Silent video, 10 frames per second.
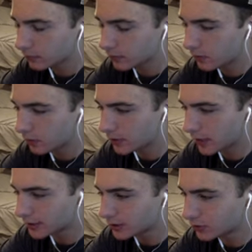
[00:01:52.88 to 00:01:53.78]

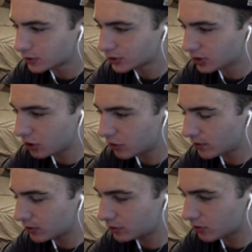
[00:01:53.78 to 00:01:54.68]
Okay, so we're just gonna
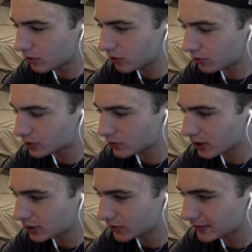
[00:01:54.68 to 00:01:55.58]
open a door, hold
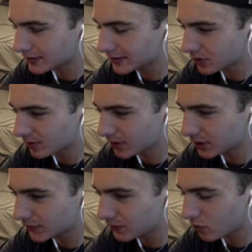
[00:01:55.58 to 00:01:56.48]
square. So this is on P
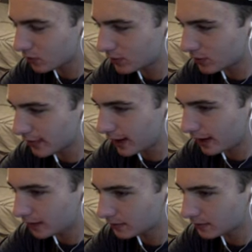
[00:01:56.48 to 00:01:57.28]
S four, we know that.